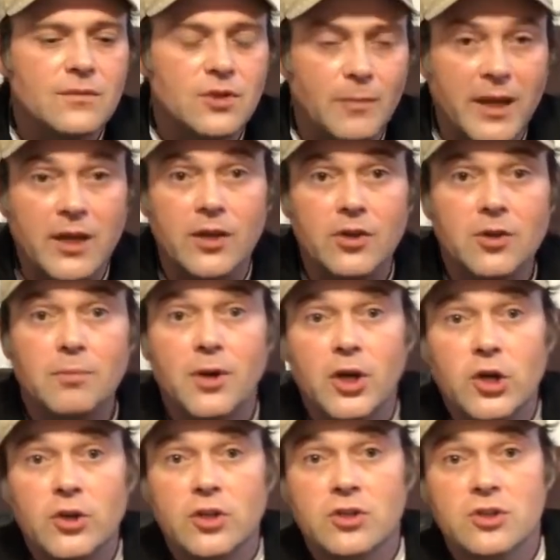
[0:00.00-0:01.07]
They're making a good
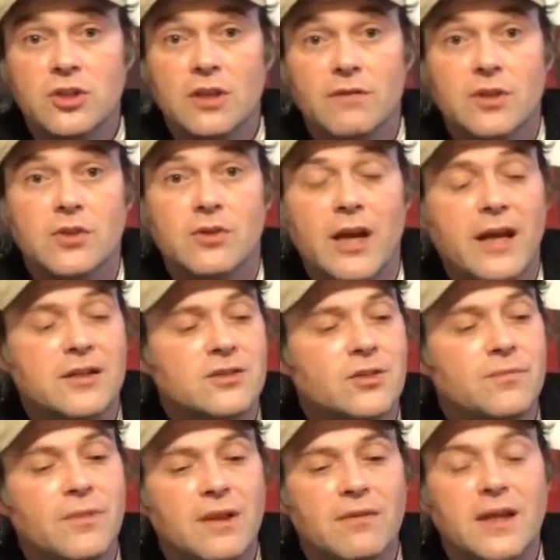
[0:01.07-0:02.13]
putter, and you should give it a try.
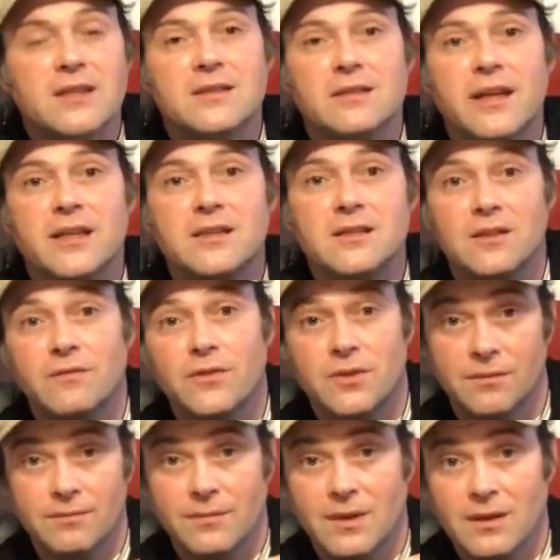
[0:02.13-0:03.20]
So thanks to Legacy
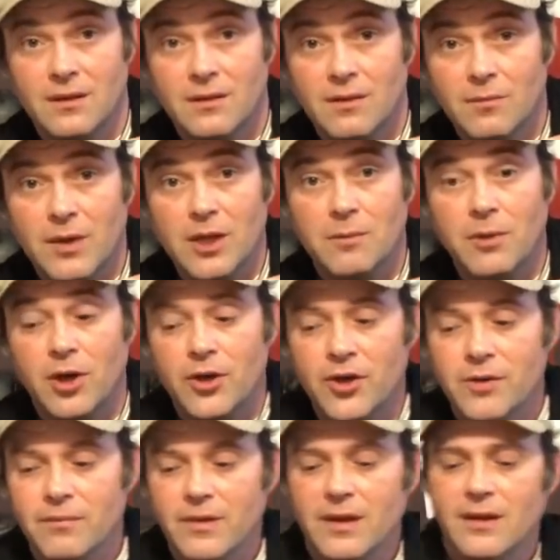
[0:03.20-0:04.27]
for being a
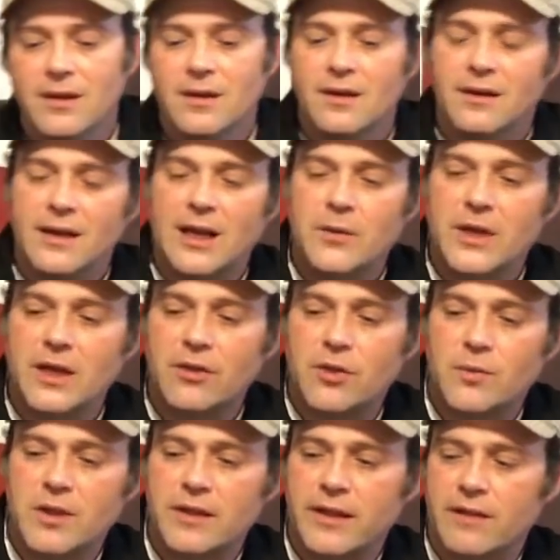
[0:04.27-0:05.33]
partner. Now we got
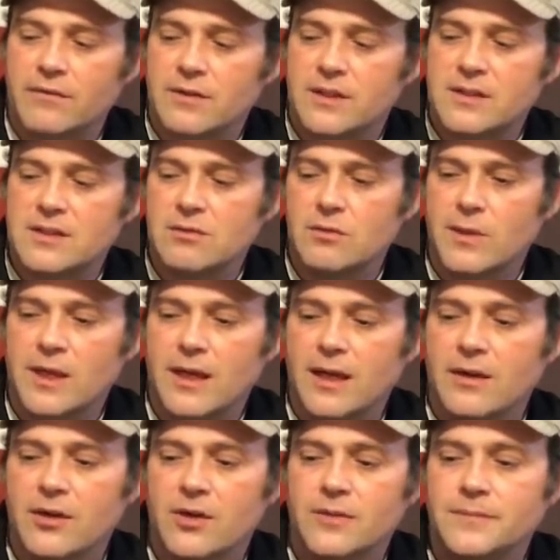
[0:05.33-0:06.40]
3 left. Let's see what we
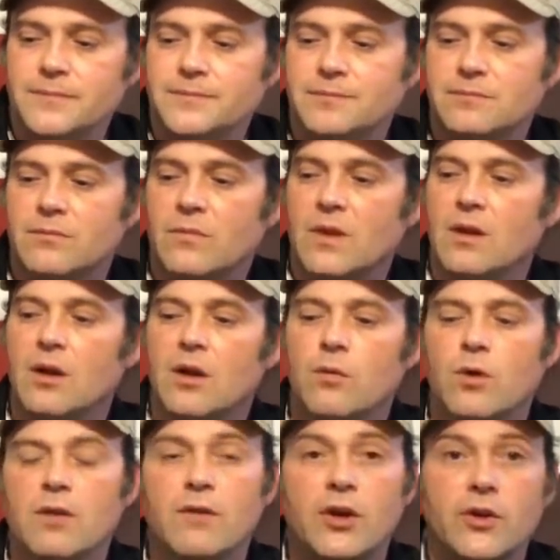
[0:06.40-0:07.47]
got here.
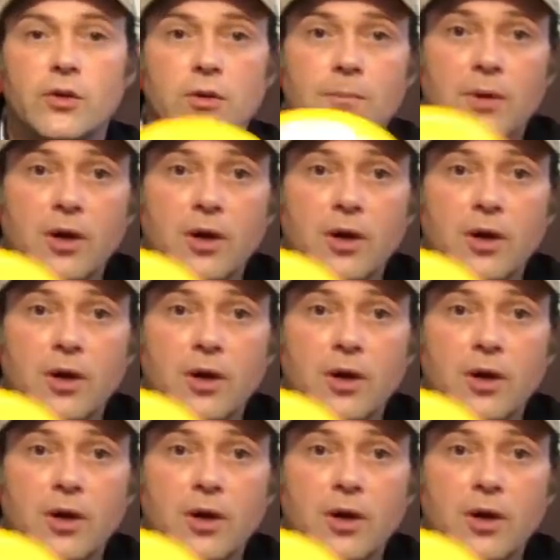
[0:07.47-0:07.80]
One of our newer